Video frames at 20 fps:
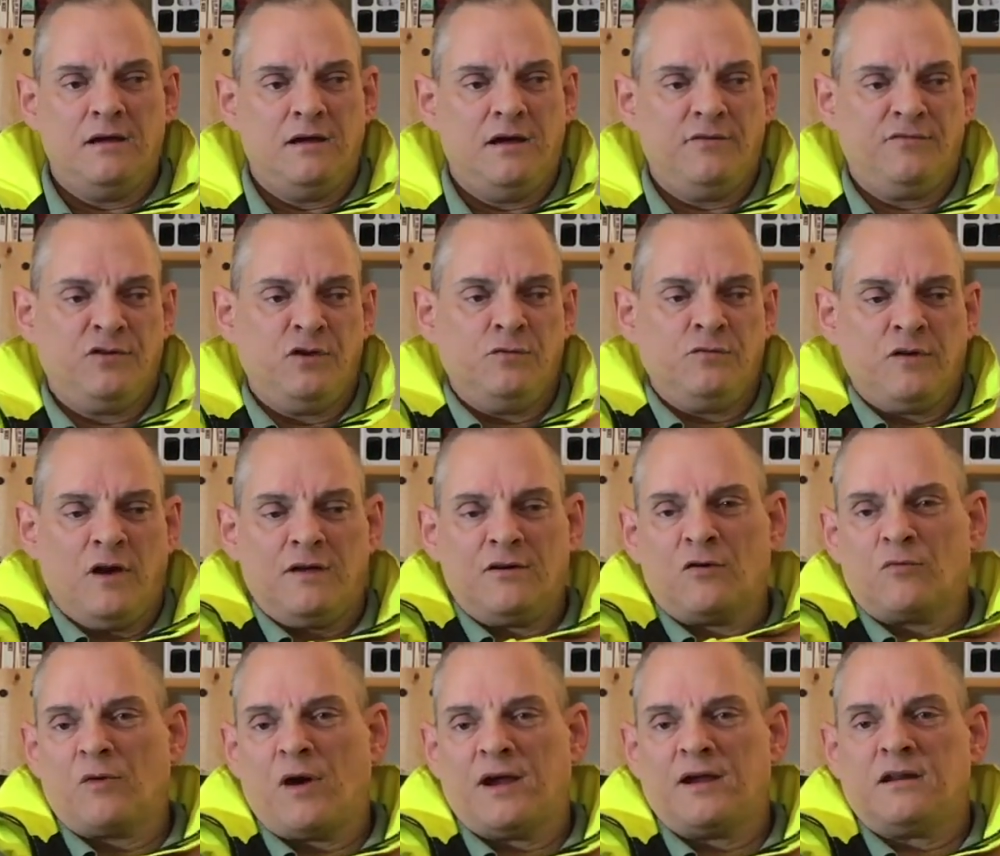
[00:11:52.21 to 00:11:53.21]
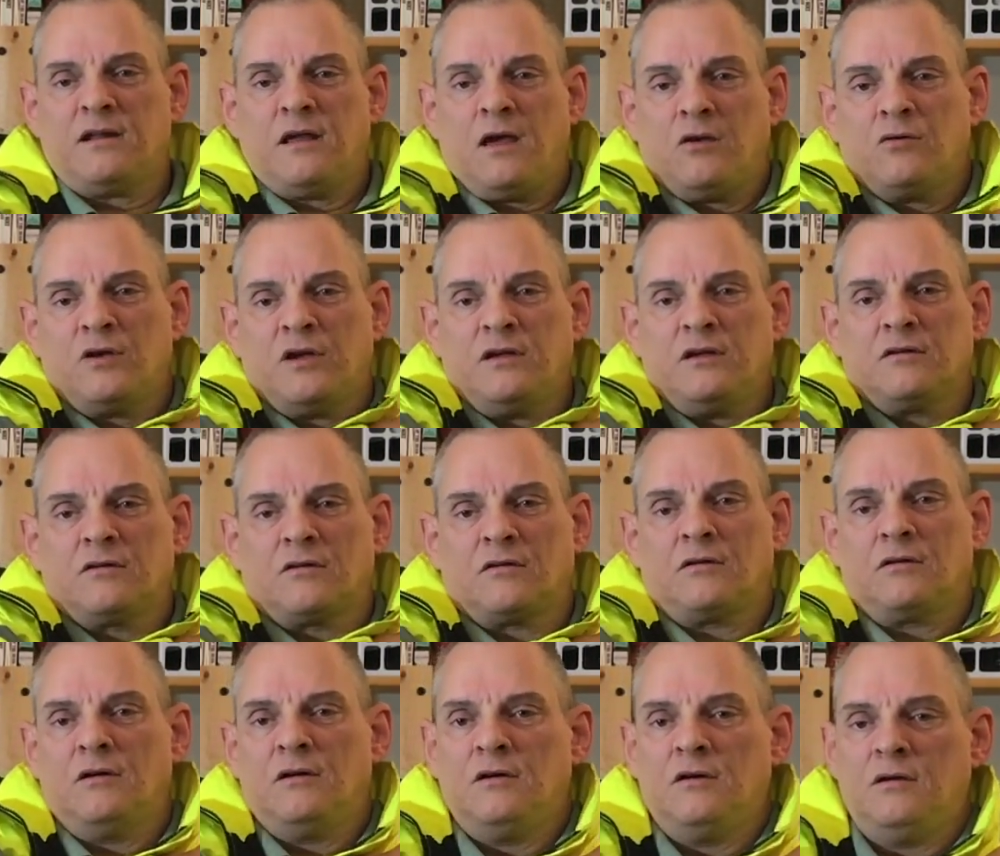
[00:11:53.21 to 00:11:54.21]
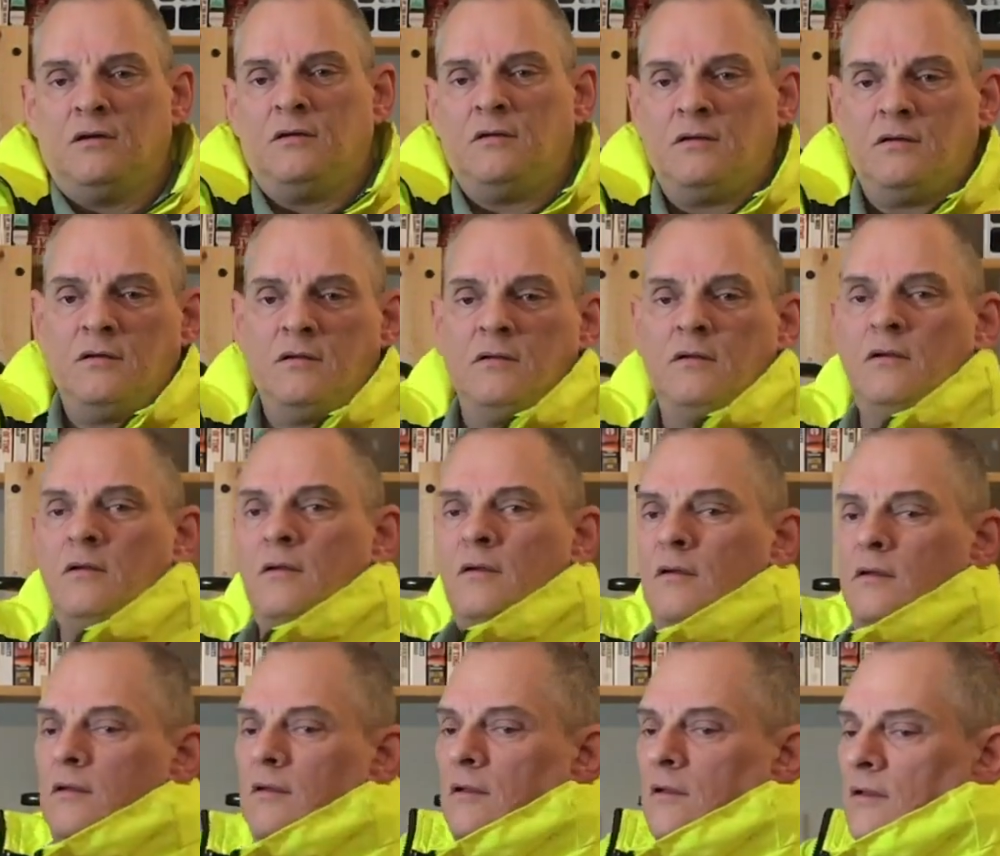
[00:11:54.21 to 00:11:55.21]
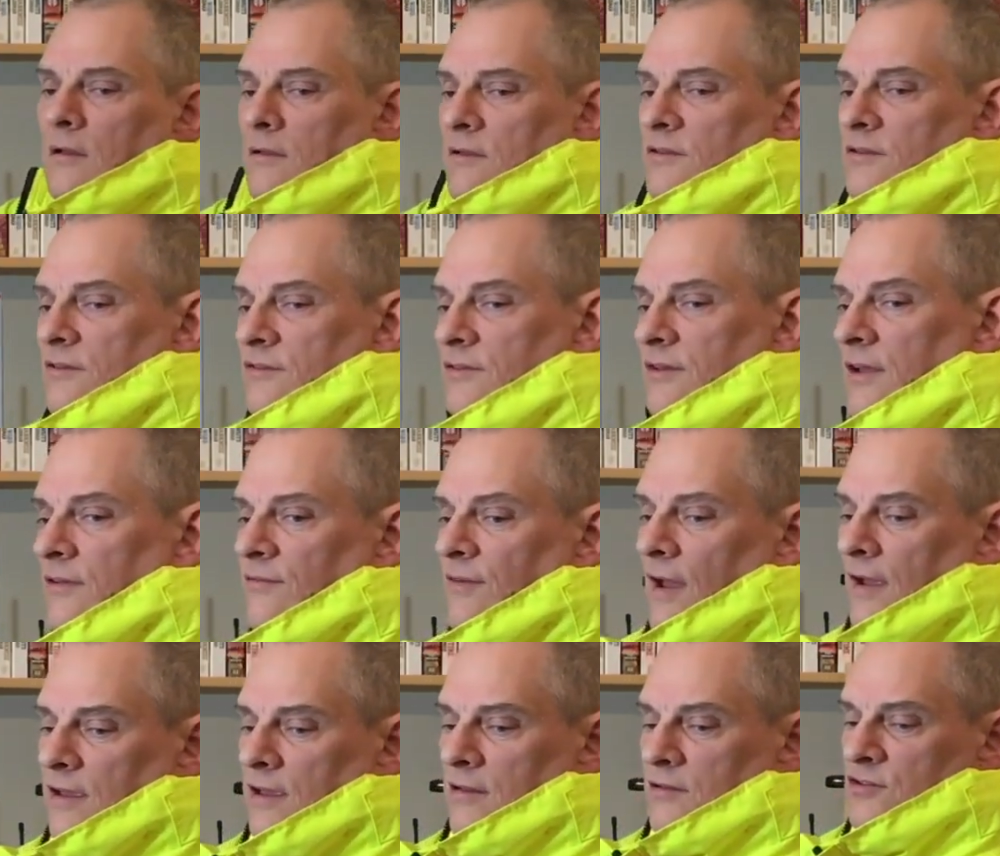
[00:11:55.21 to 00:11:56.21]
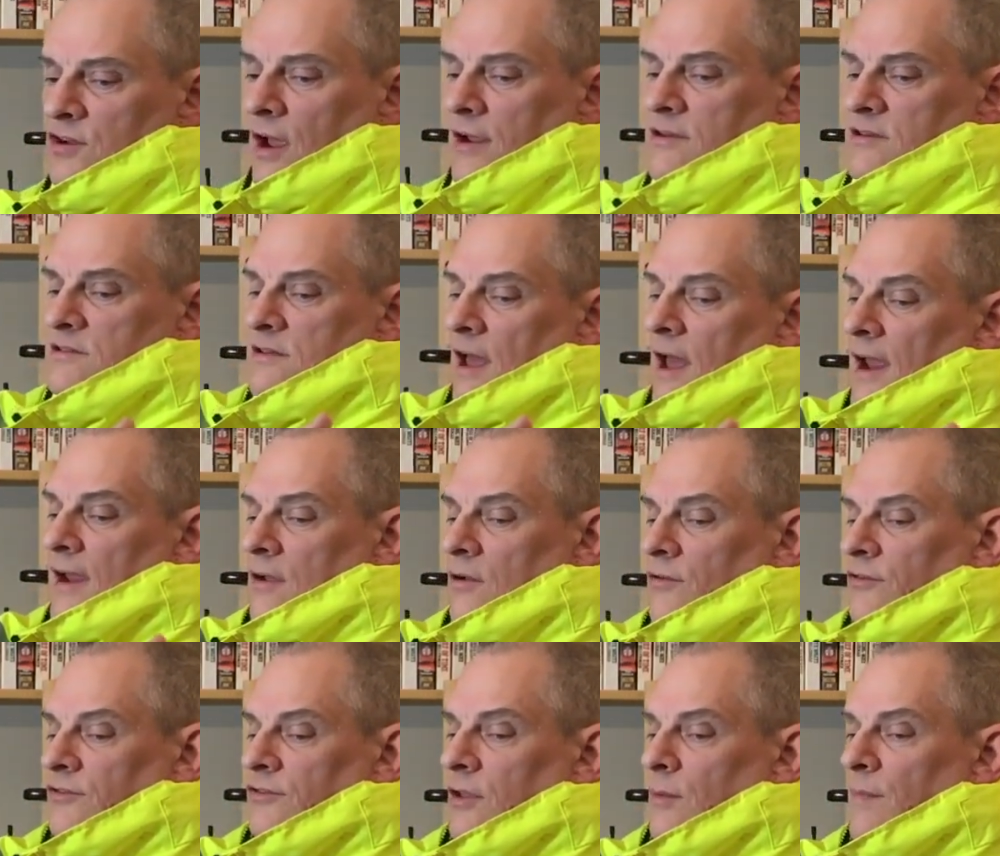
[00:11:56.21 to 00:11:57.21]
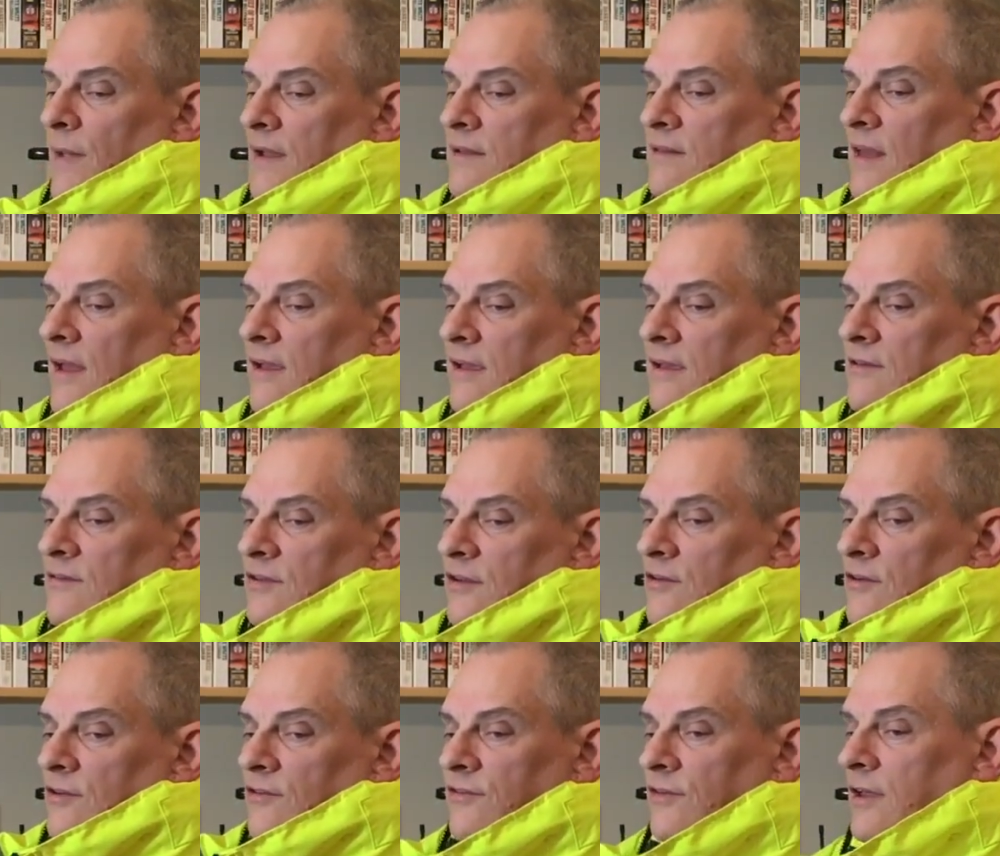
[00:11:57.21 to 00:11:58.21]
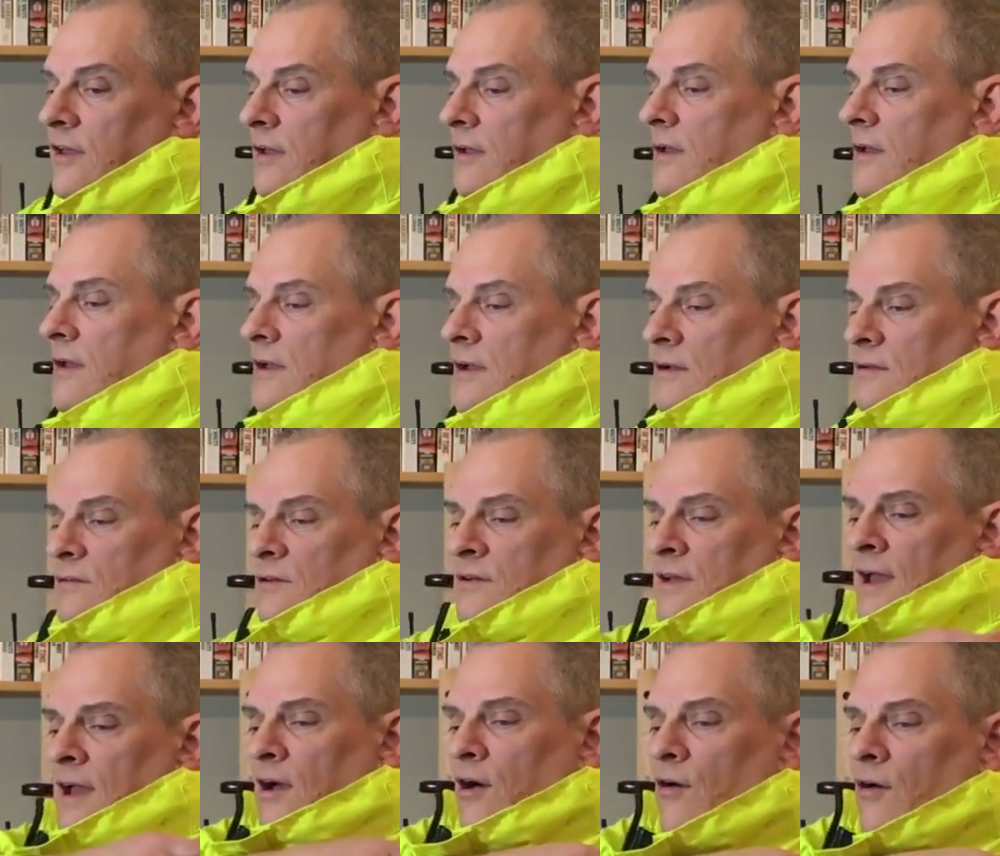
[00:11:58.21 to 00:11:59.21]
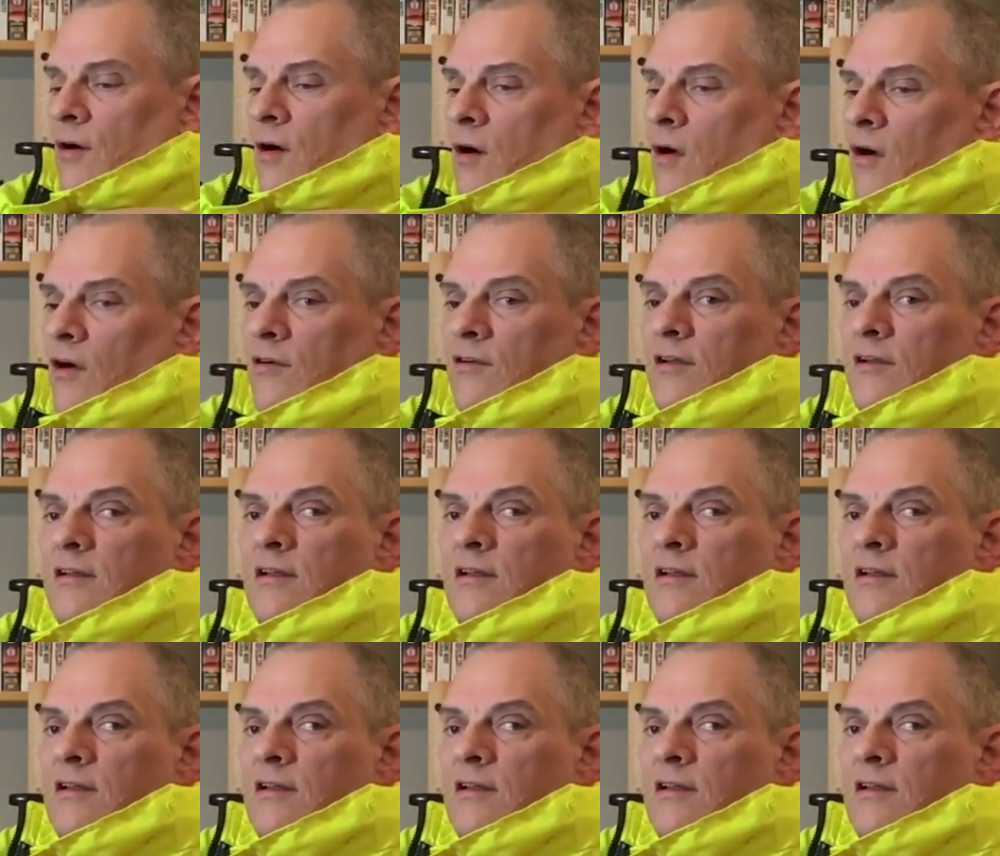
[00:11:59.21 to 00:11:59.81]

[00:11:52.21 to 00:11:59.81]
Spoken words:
If you've got a radio here, see if I can change the angle so make that easier to see. Look how hard it